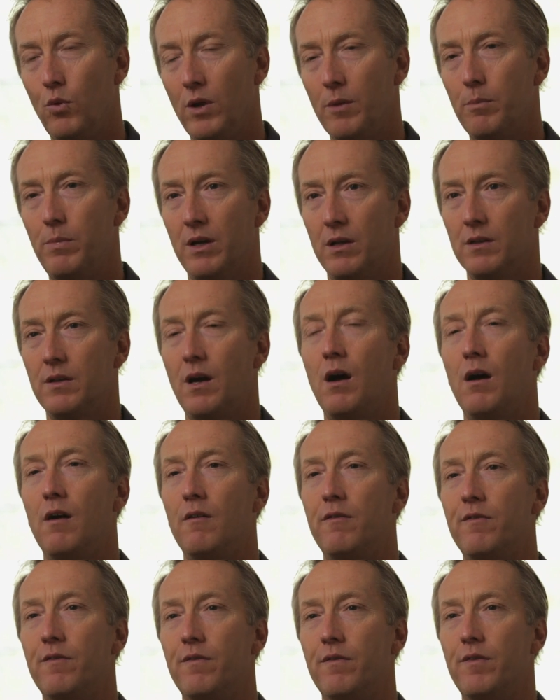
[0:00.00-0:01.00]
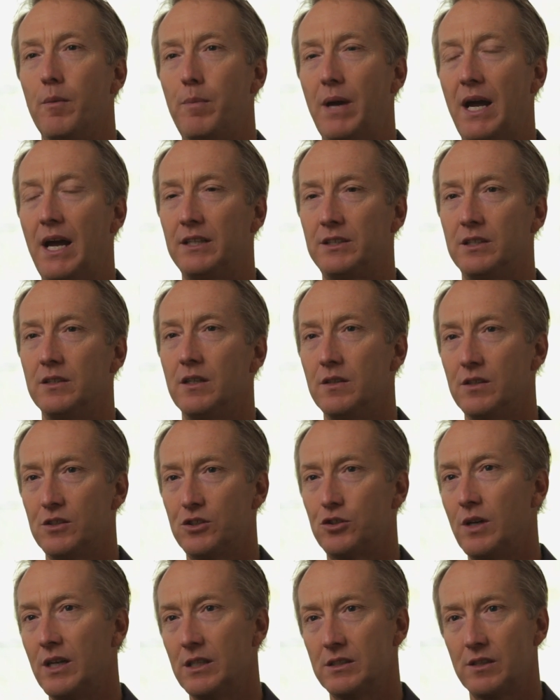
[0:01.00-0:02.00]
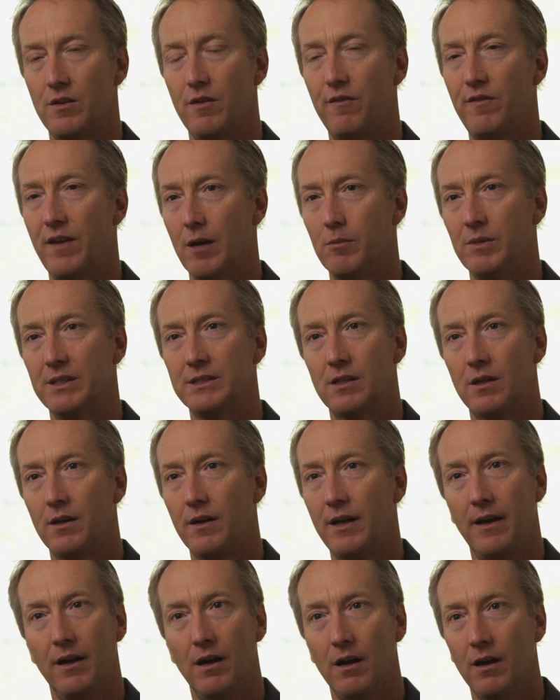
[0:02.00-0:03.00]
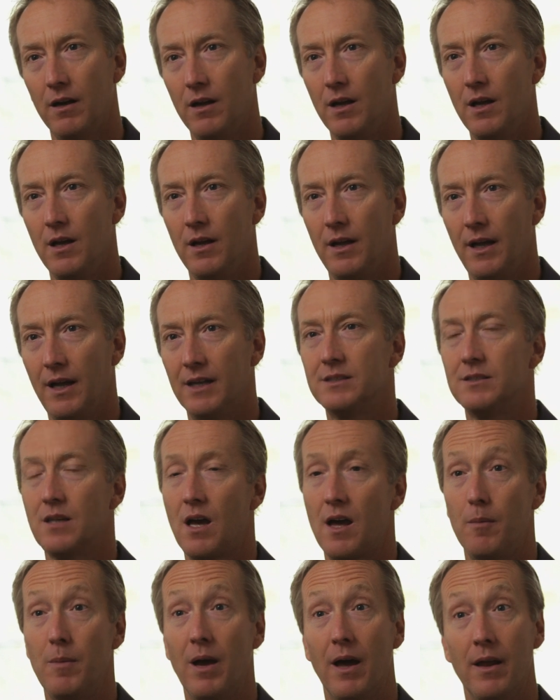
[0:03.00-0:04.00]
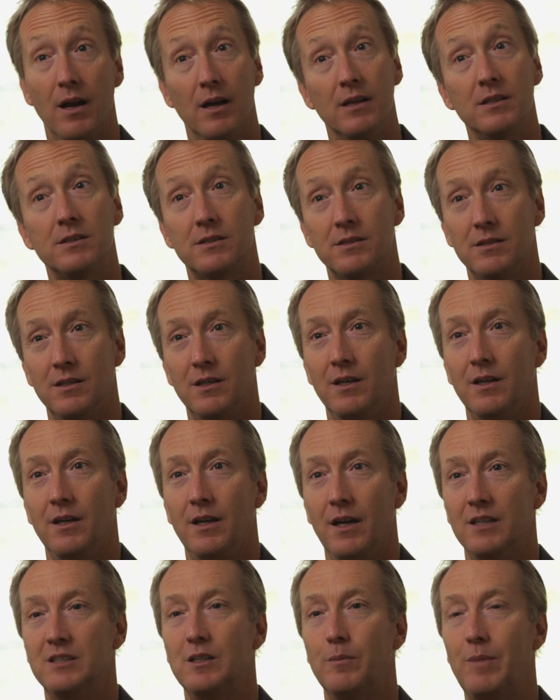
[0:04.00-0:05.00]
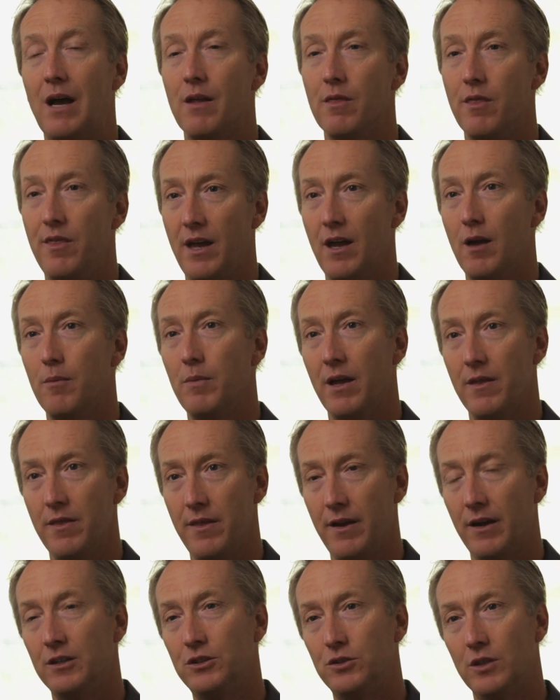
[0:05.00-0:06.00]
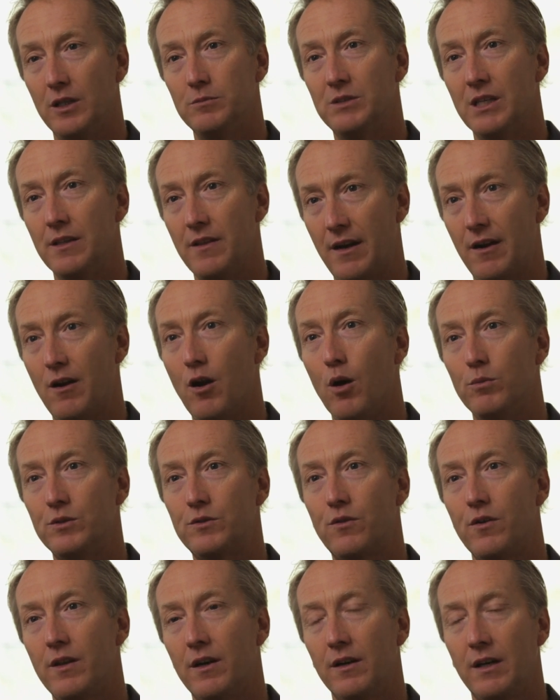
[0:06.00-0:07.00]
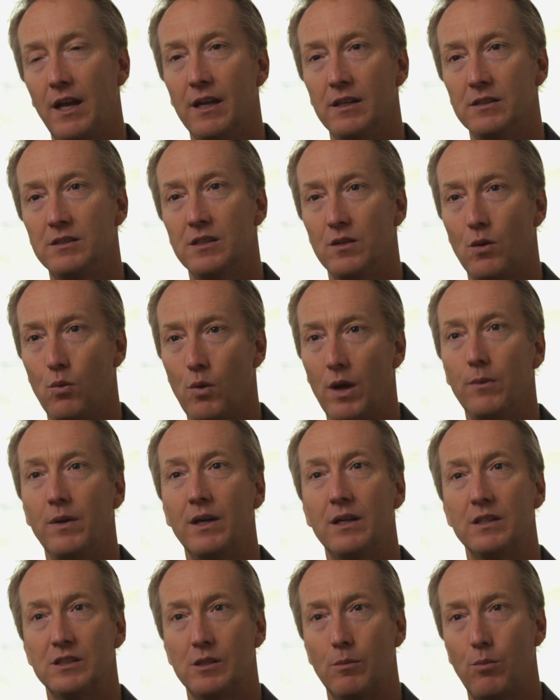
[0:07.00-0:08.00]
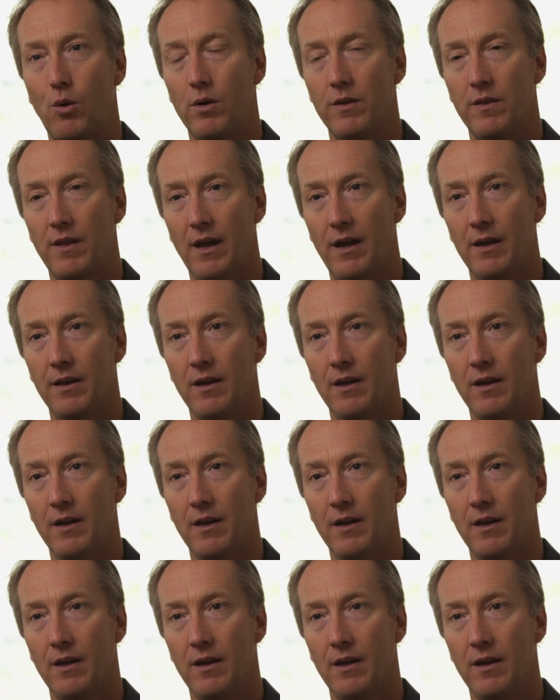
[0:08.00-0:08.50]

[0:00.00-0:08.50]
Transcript: We build off the passion and the strengths of the families that are here. It's not about us. It's about them and their dreams and their hopes for their kids and the way we can support that.